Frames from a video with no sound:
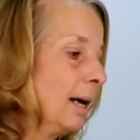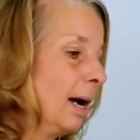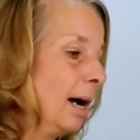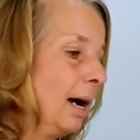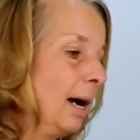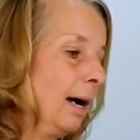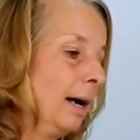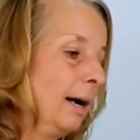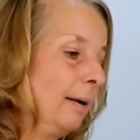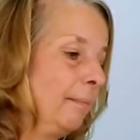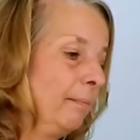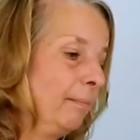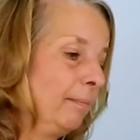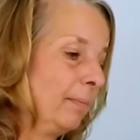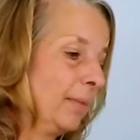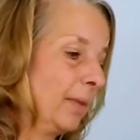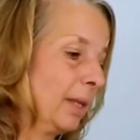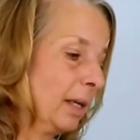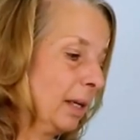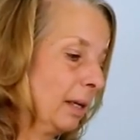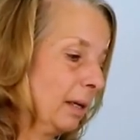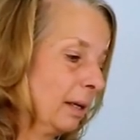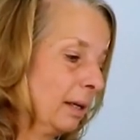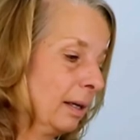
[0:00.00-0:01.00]
Um,
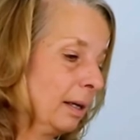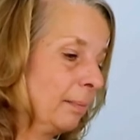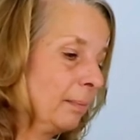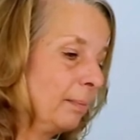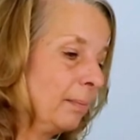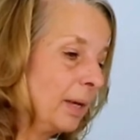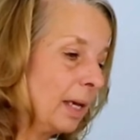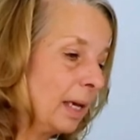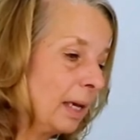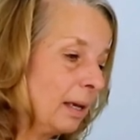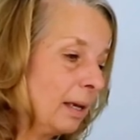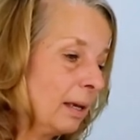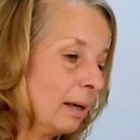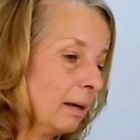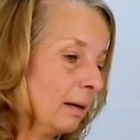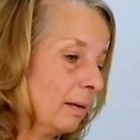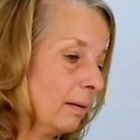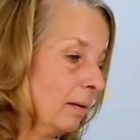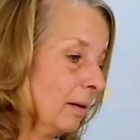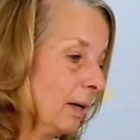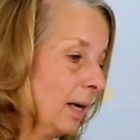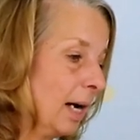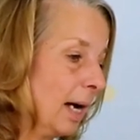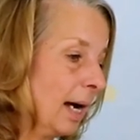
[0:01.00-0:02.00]
me
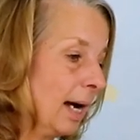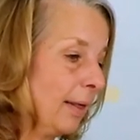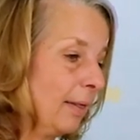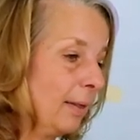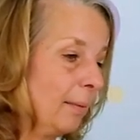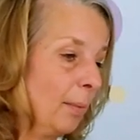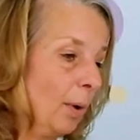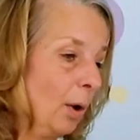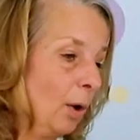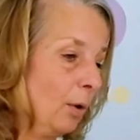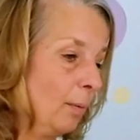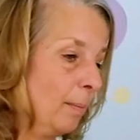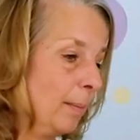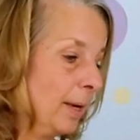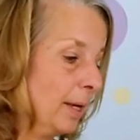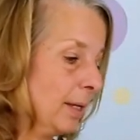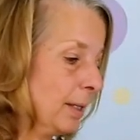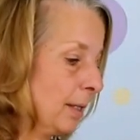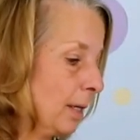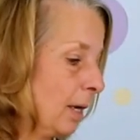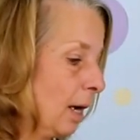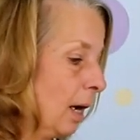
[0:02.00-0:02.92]
at the moment,